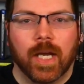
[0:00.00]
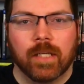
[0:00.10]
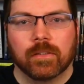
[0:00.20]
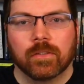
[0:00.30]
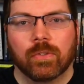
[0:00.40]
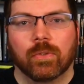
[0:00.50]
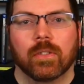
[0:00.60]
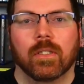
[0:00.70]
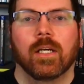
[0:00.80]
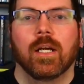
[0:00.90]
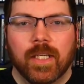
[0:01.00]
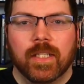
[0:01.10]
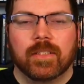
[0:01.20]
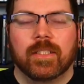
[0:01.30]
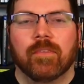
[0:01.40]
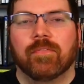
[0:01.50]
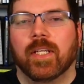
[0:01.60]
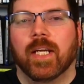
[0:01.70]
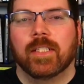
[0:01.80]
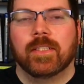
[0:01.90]
2000s horror. He is
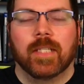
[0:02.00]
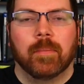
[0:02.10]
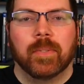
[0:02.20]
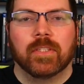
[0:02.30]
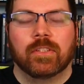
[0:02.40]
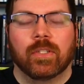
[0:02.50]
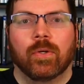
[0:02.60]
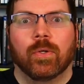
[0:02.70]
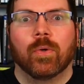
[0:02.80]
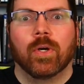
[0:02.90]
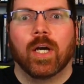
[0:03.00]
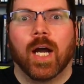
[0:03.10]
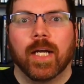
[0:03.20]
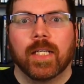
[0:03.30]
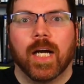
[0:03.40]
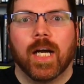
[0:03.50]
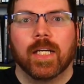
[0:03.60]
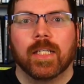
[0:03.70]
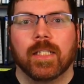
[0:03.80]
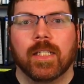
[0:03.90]
definitely a stepping stone horror icon
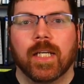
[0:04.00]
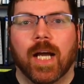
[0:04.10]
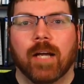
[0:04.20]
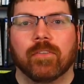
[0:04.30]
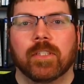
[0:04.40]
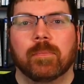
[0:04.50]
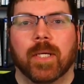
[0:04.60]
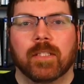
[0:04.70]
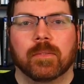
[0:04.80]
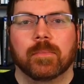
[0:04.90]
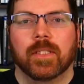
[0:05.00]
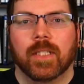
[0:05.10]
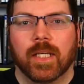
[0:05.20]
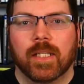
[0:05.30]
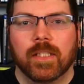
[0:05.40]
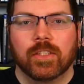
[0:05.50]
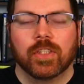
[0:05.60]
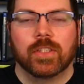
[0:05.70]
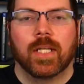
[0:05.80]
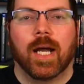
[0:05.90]
and he I respect him to death. He's
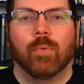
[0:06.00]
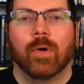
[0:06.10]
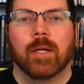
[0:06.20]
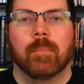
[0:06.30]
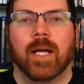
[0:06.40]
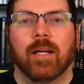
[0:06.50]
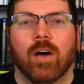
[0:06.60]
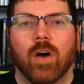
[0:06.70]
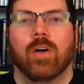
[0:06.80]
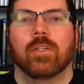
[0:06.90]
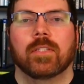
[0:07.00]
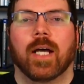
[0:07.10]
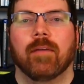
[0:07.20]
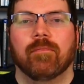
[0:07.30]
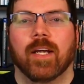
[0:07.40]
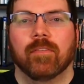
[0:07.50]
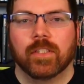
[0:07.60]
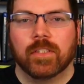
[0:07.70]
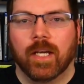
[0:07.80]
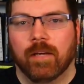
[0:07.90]
just not one of my all-time
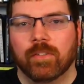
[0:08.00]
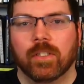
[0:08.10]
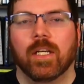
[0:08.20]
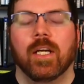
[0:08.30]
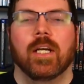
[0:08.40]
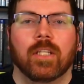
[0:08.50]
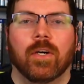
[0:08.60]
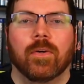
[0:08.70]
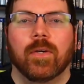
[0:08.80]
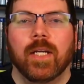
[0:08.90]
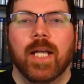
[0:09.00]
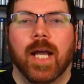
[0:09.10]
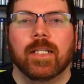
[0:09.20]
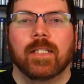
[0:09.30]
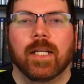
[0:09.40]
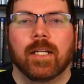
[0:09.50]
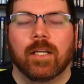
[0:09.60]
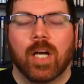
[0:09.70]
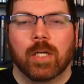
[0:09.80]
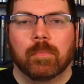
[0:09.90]
favorites ever. So he had to get an
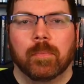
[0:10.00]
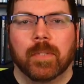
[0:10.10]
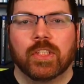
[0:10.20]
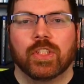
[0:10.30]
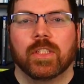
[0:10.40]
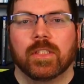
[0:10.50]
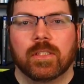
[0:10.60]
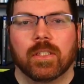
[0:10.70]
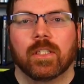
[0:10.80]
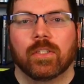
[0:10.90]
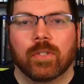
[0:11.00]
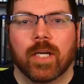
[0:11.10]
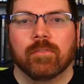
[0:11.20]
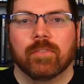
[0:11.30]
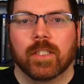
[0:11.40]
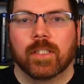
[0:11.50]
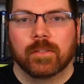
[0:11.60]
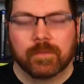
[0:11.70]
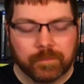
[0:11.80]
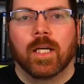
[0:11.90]
honorable mention. He's still a great villain.
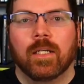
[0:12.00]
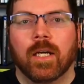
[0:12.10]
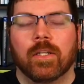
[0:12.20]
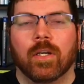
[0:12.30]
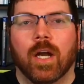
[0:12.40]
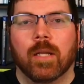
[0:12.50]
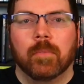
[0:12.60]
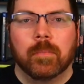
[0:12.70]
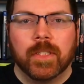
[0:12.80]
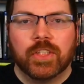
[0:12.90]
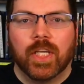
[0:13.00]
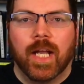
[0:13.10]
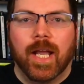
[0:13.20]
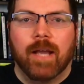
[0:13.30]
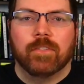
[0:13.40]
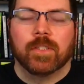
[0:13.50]
Another honorable mention I have